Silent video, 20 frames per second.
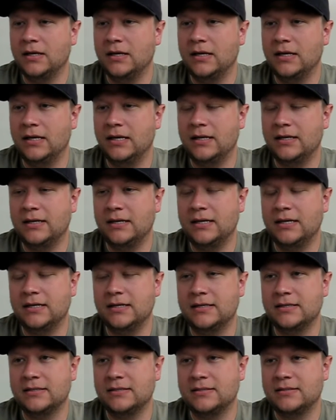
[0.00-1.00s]
It
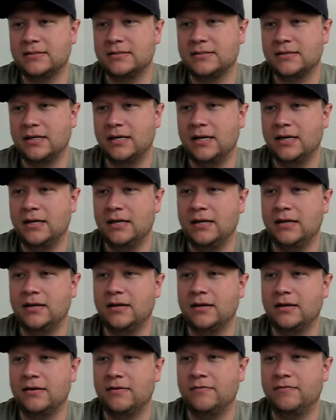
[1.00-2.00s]
is a
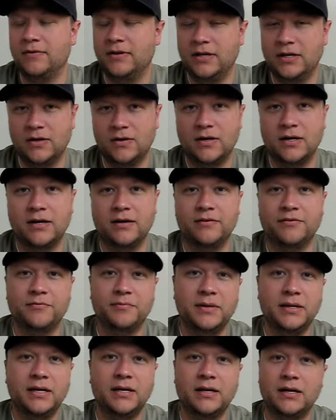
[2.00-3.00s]
video of
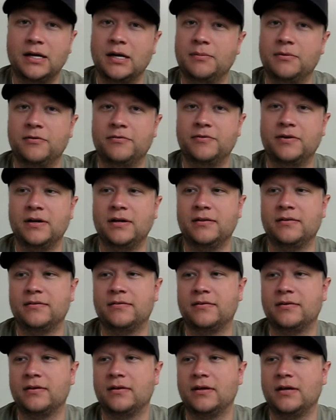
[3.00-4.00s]
me and a couple
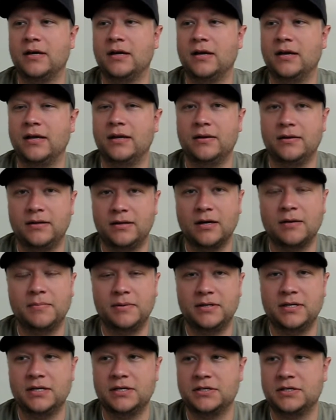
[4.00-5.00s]
friends in a
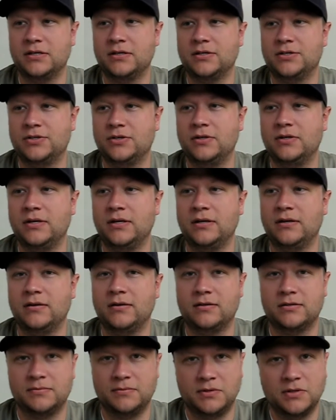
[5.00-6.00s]
competition shooting
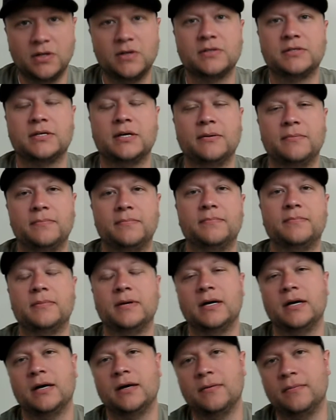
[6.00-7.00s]
some close-up
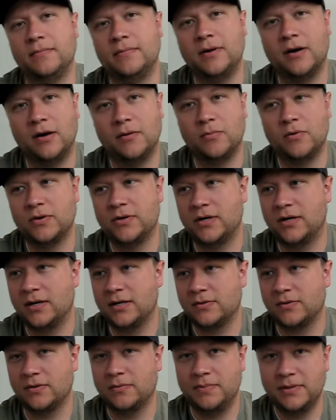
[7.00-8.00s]
cardboard
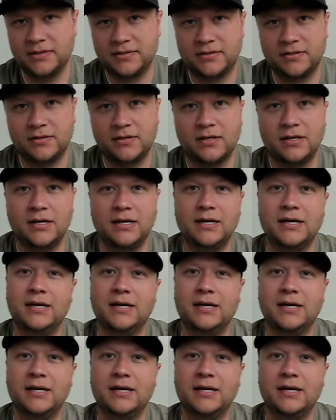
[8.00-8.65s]
targets with a pistol.